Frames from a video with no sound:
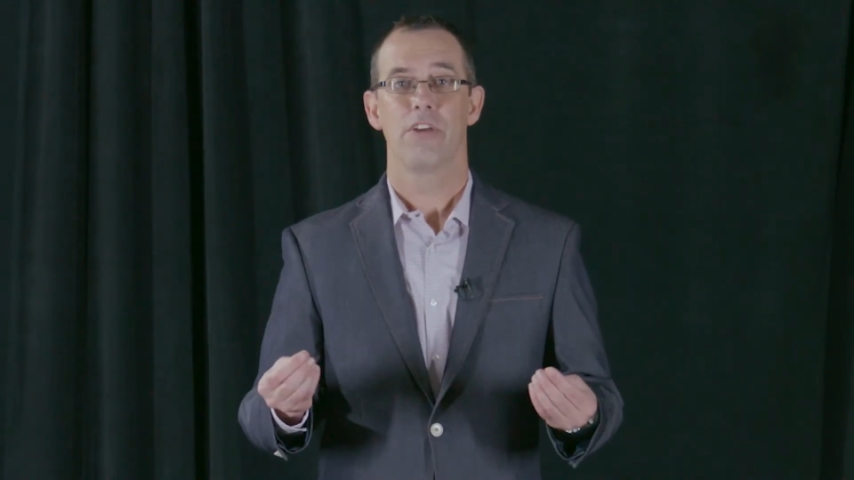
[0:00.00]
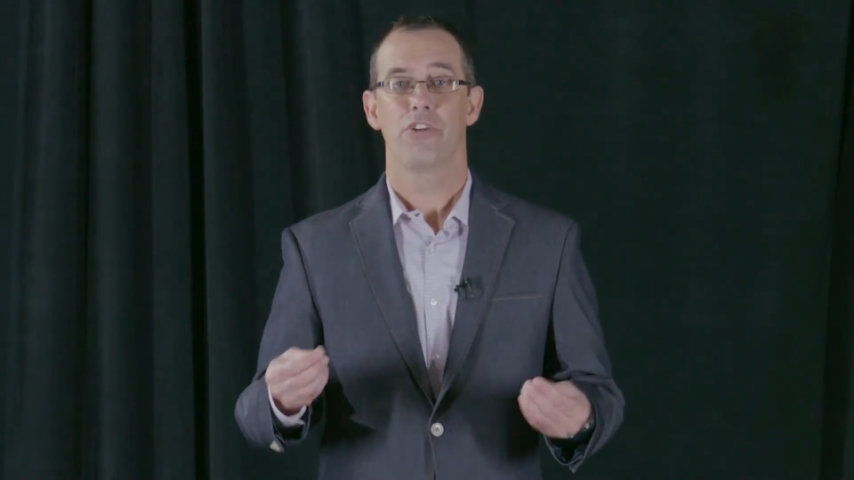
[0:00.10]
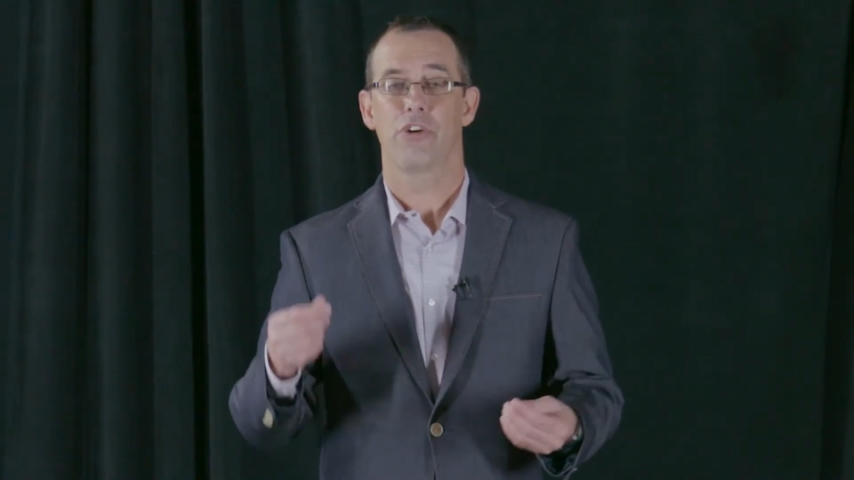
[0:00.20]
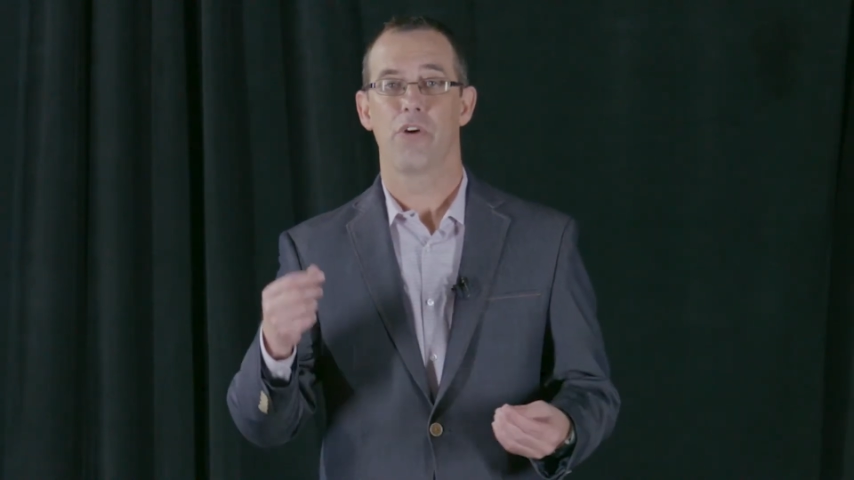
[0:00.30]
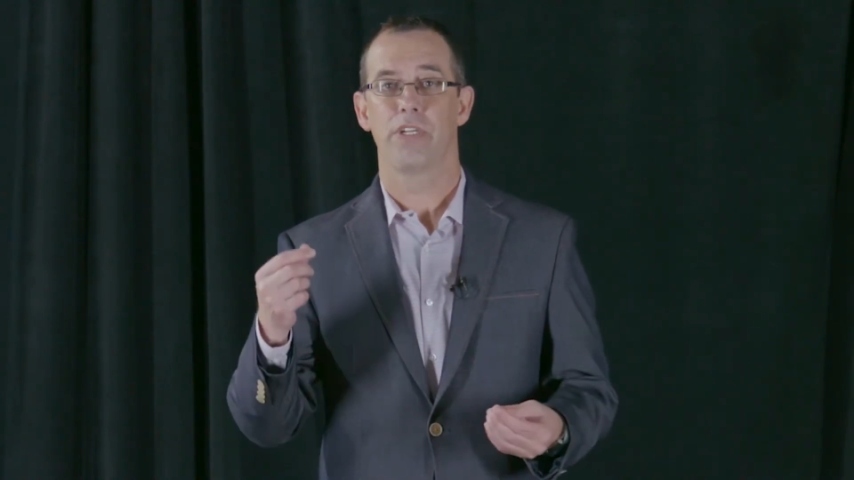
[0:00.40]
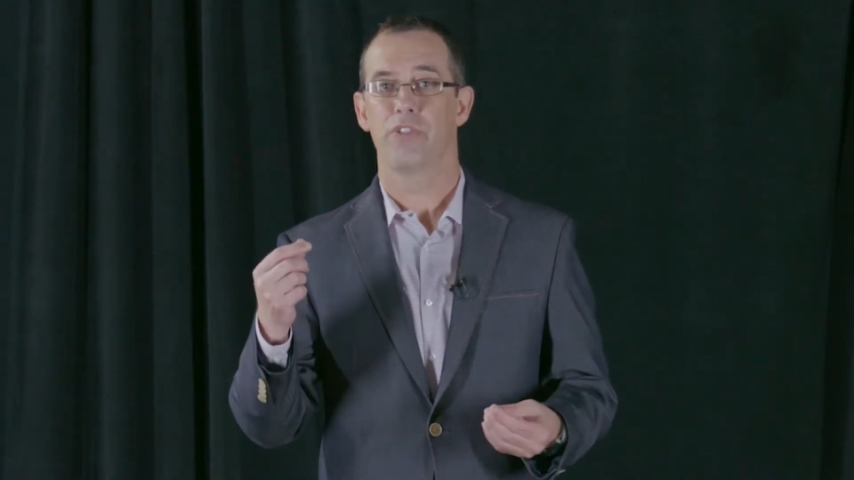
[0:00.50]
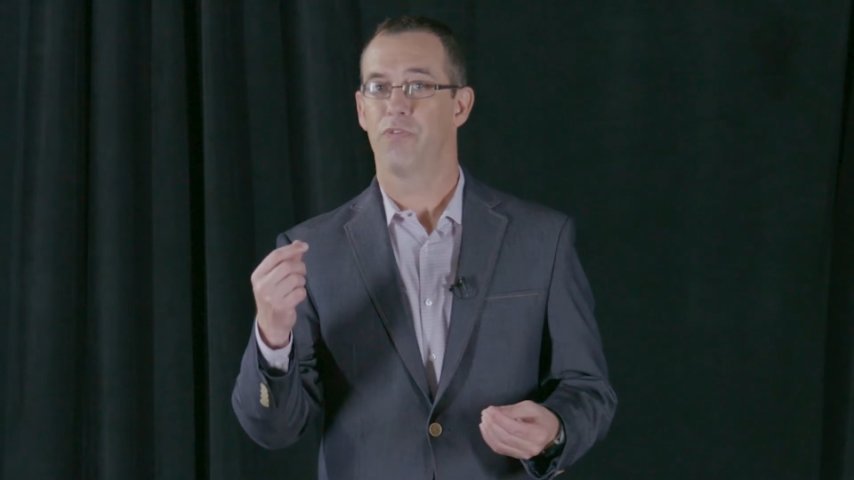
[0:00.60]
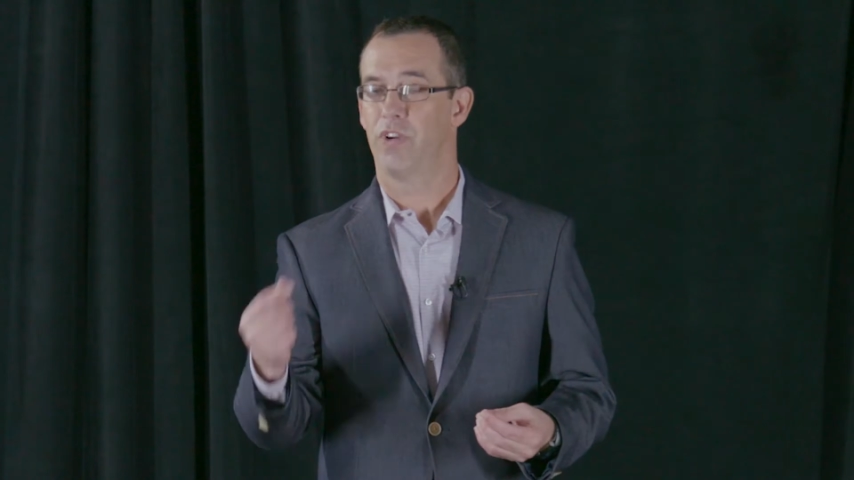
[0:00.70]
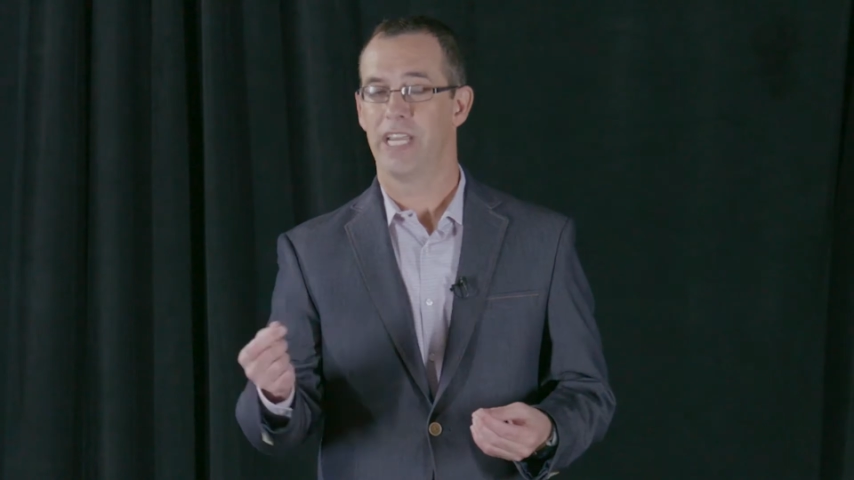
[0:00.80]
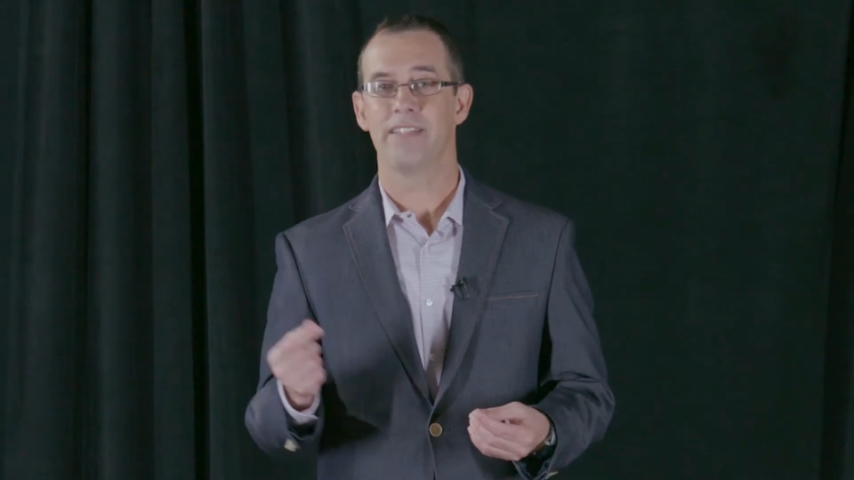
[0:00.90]
You're going to
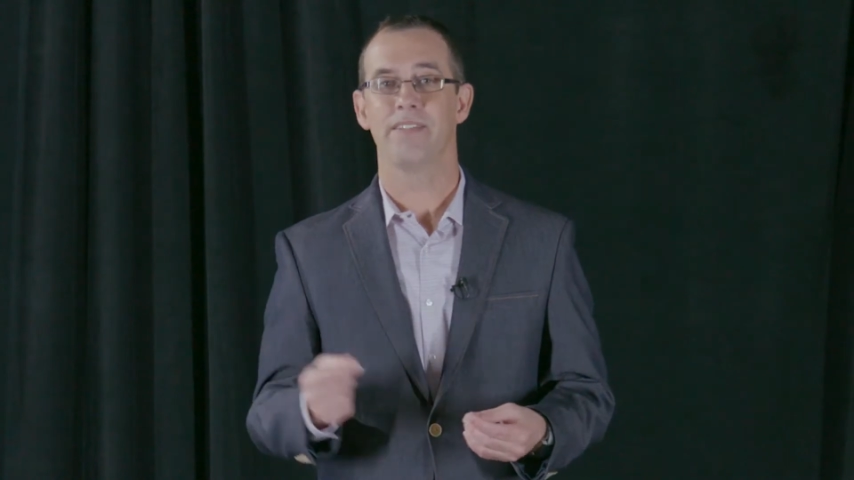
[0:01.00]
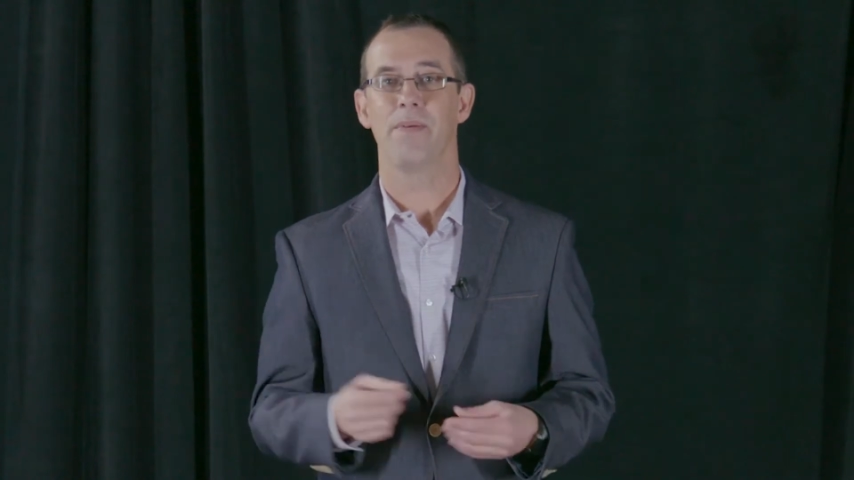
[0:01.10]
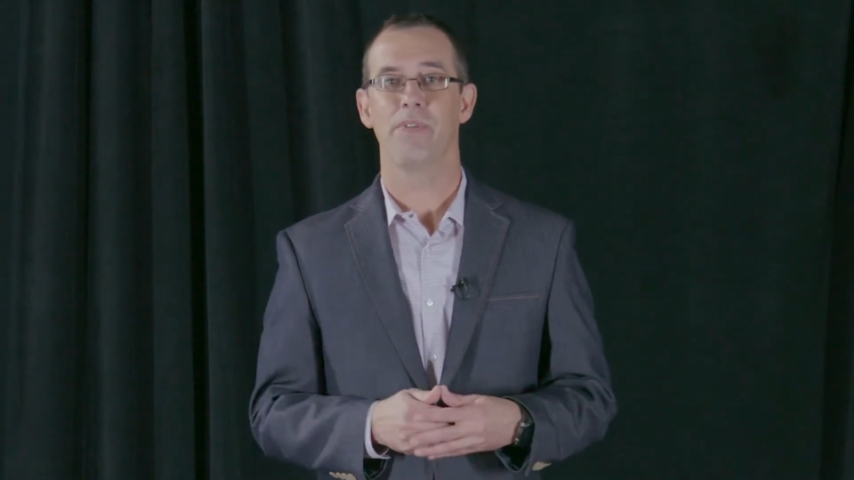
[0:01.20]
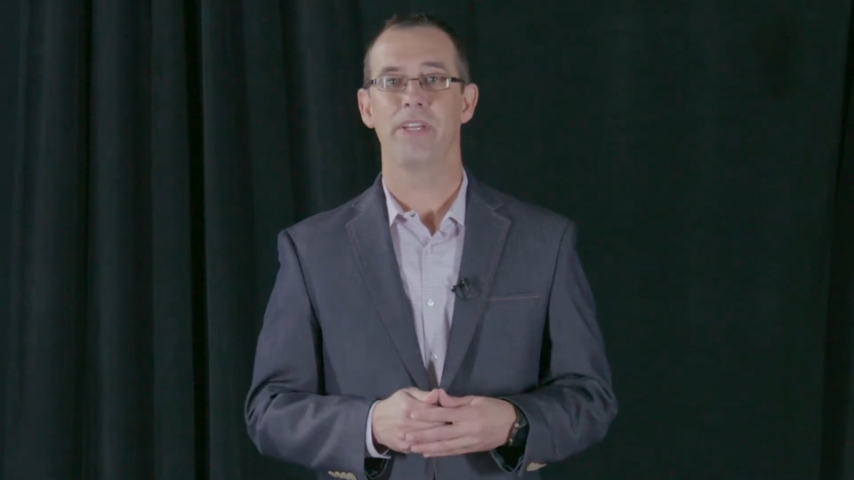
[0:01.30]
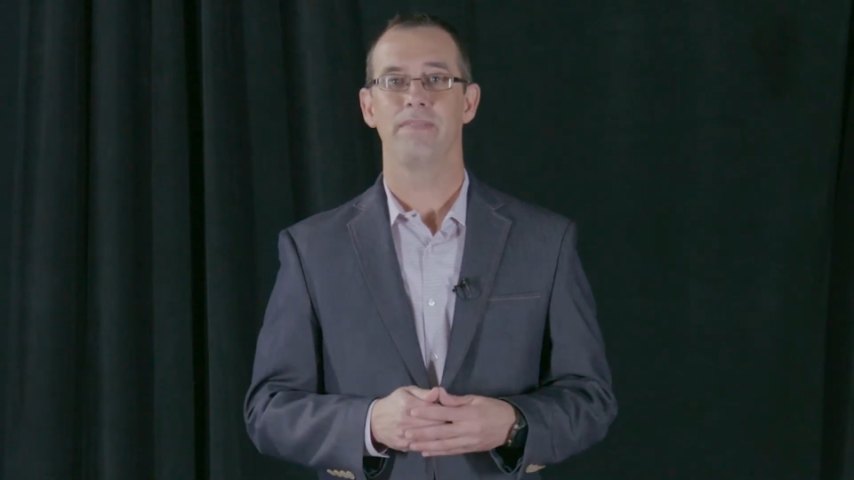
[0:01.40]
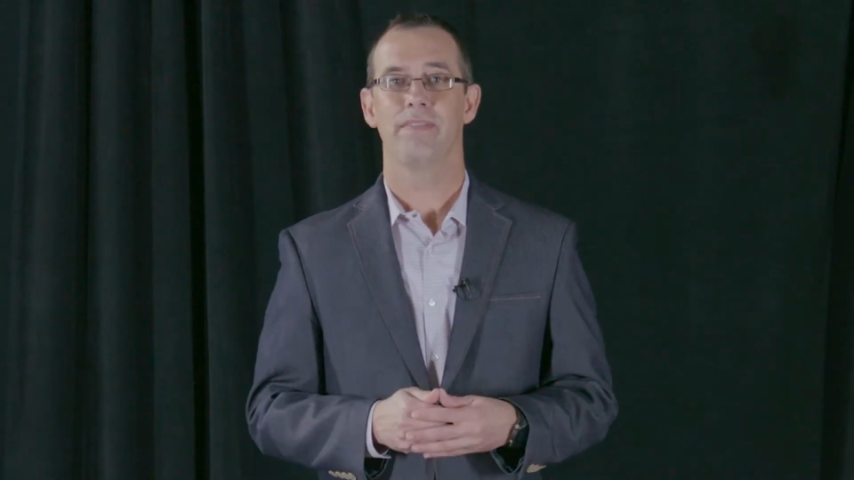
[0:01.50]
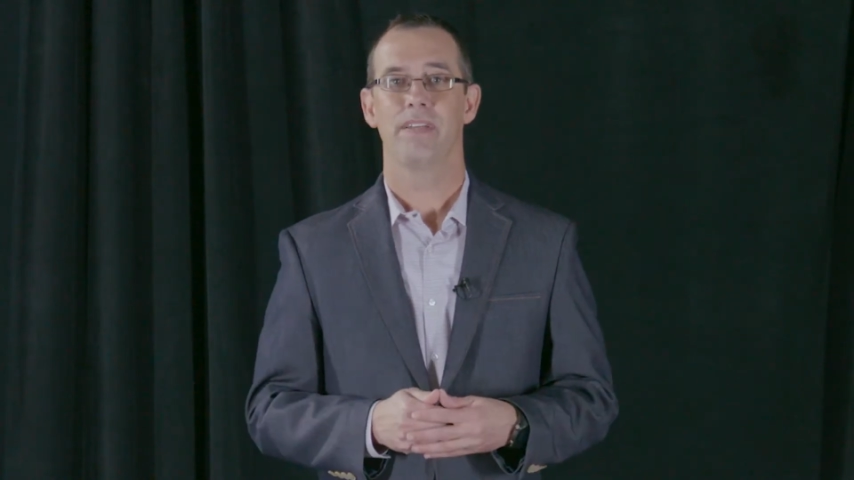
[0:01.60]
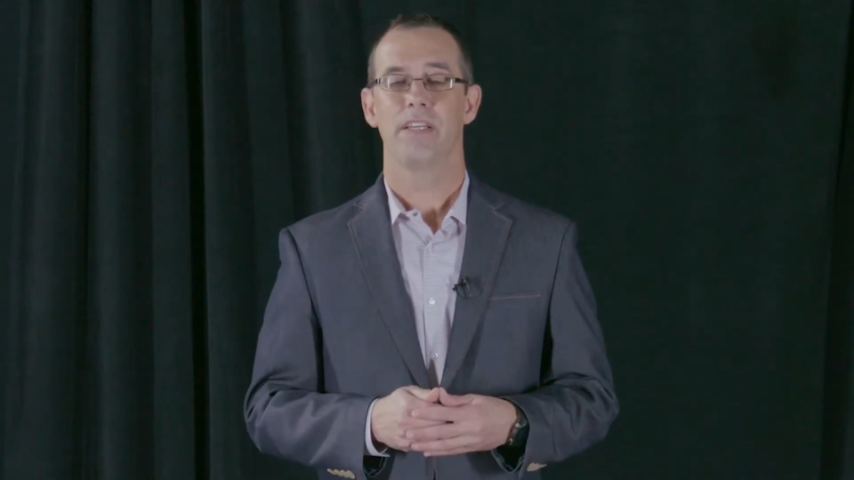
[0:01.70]
forget something.